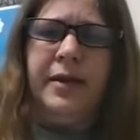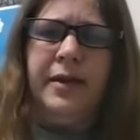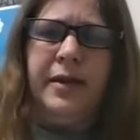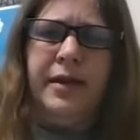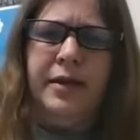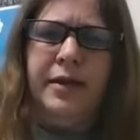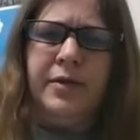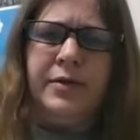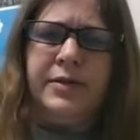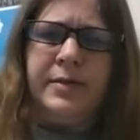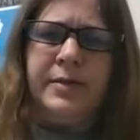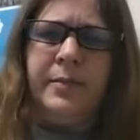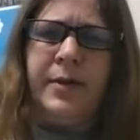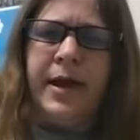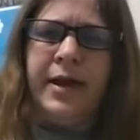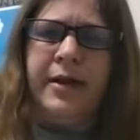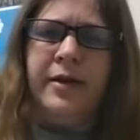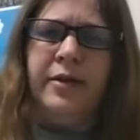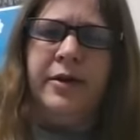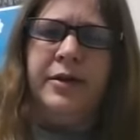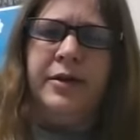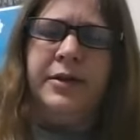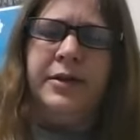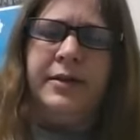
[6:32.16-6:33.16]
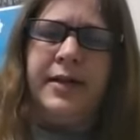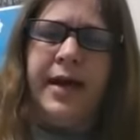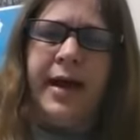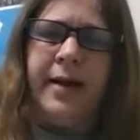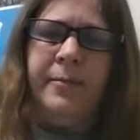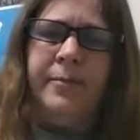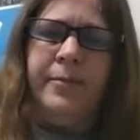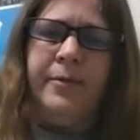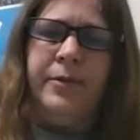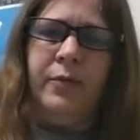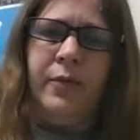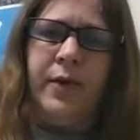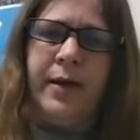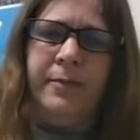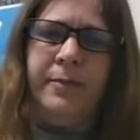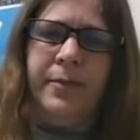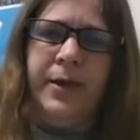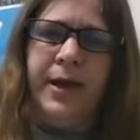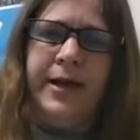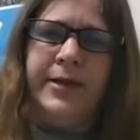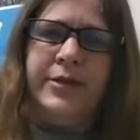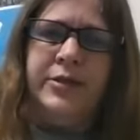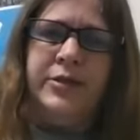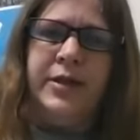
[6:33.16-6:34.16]
There's a banner at the top of the
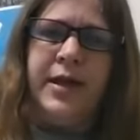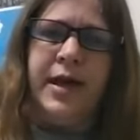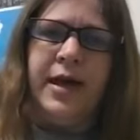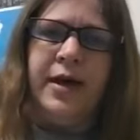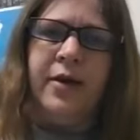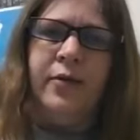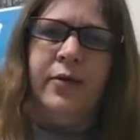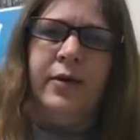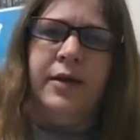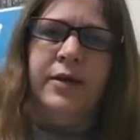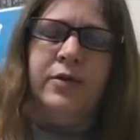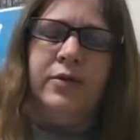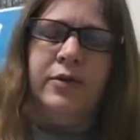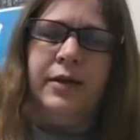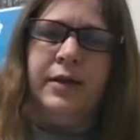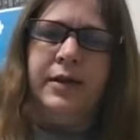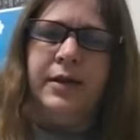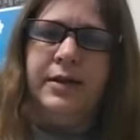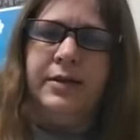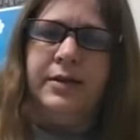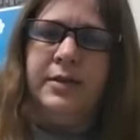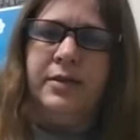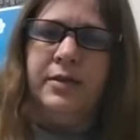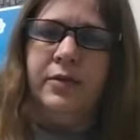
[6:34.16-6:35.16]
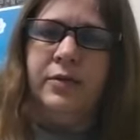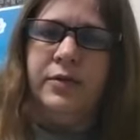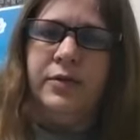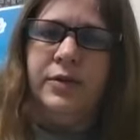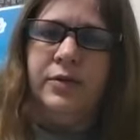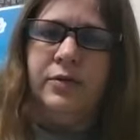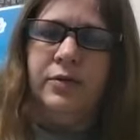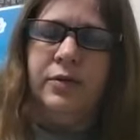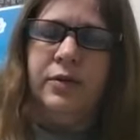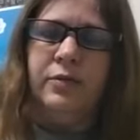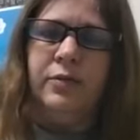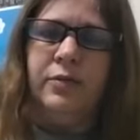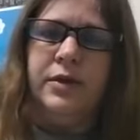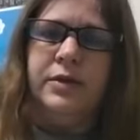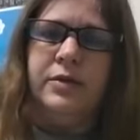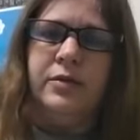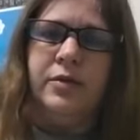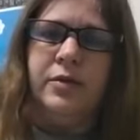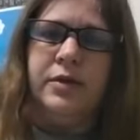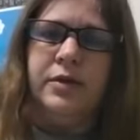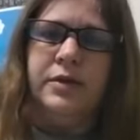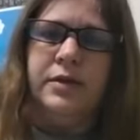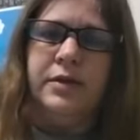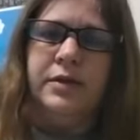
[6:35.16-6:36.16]
webpage now, and you can get to those student
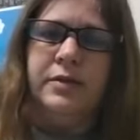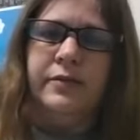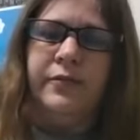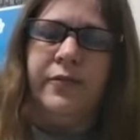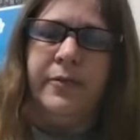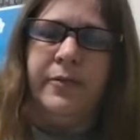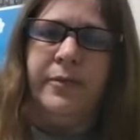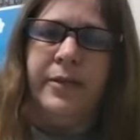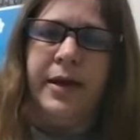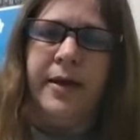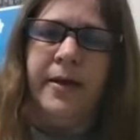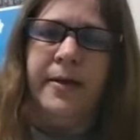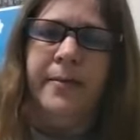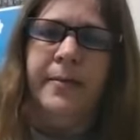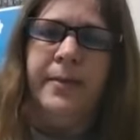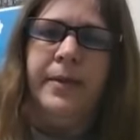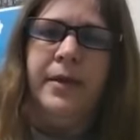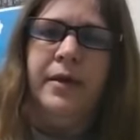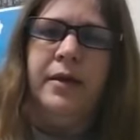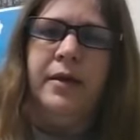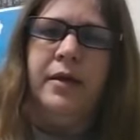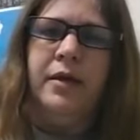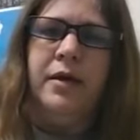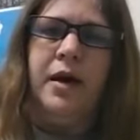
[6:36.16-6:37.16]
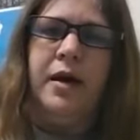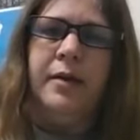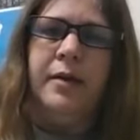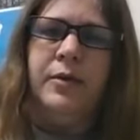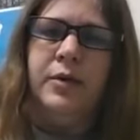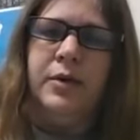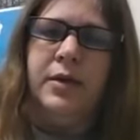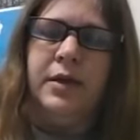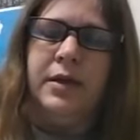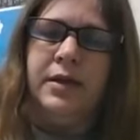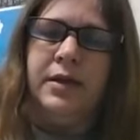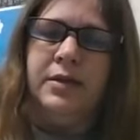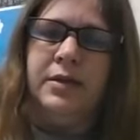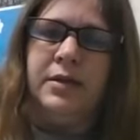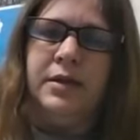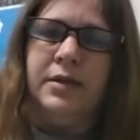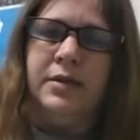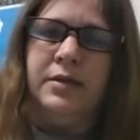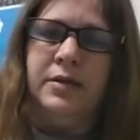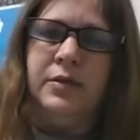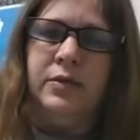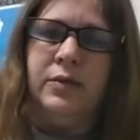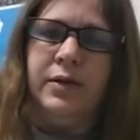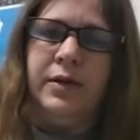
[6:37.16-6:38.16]
resources from there. You can get to the
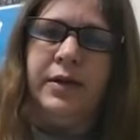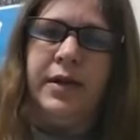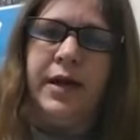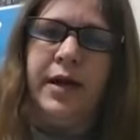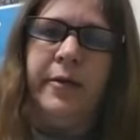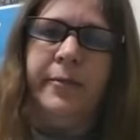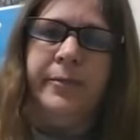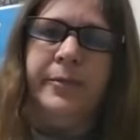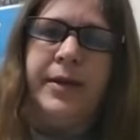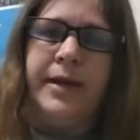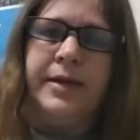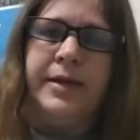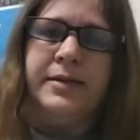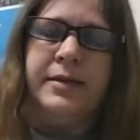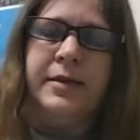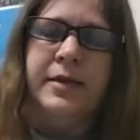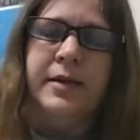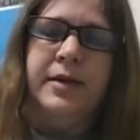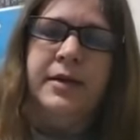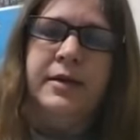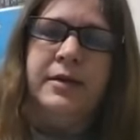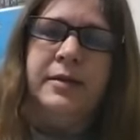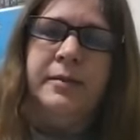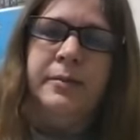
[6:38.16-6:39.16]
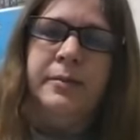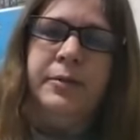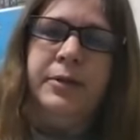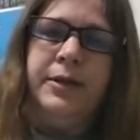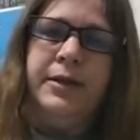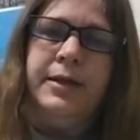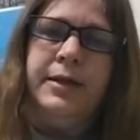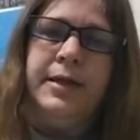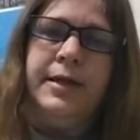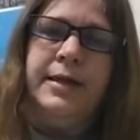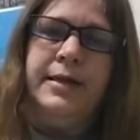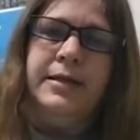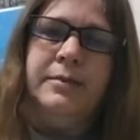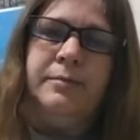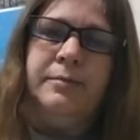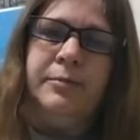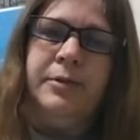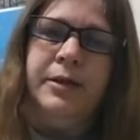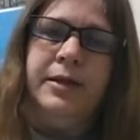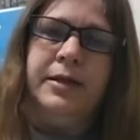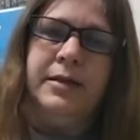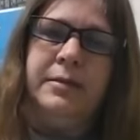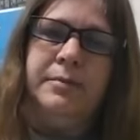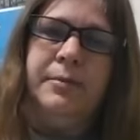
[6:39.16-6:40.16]
Student Help Desk. Please,
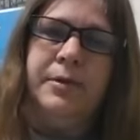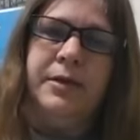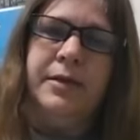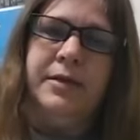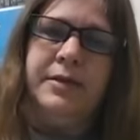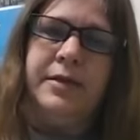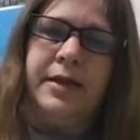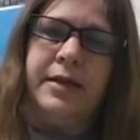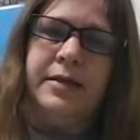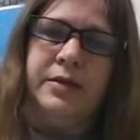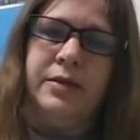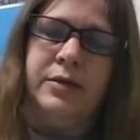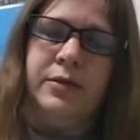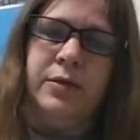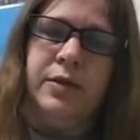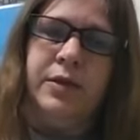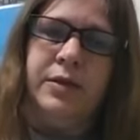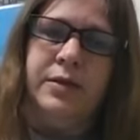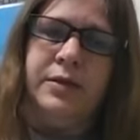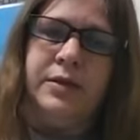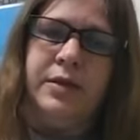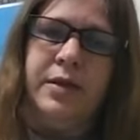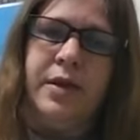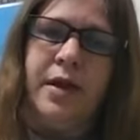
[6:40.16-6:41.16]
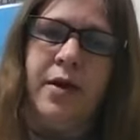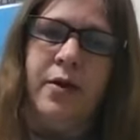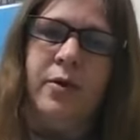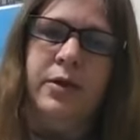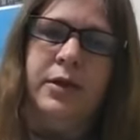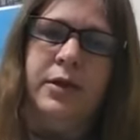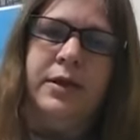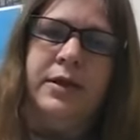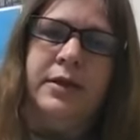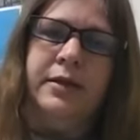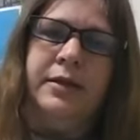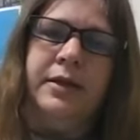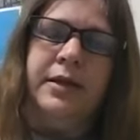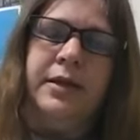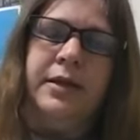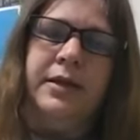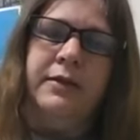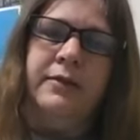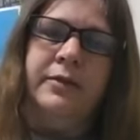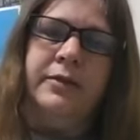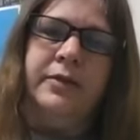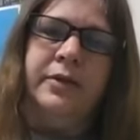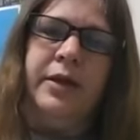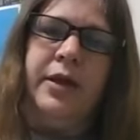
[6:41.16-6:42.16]
please, please let students know that
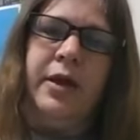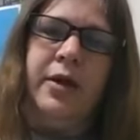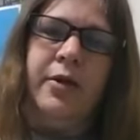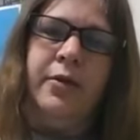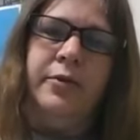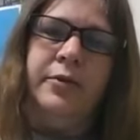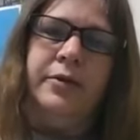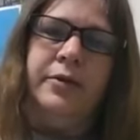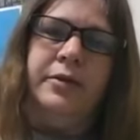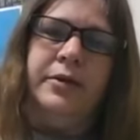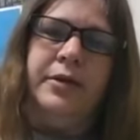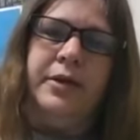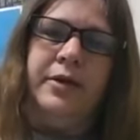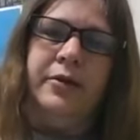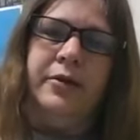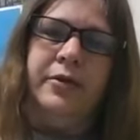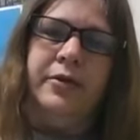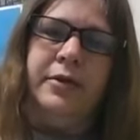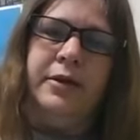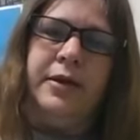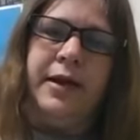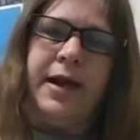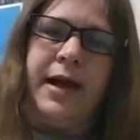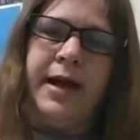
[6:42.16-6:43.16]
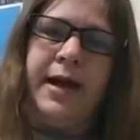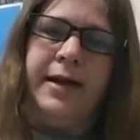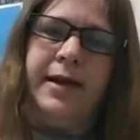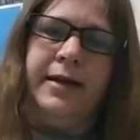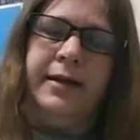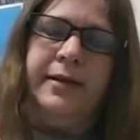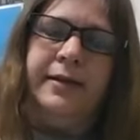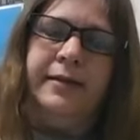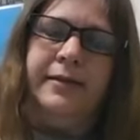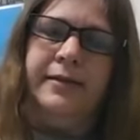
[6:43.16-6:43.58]
even though they're not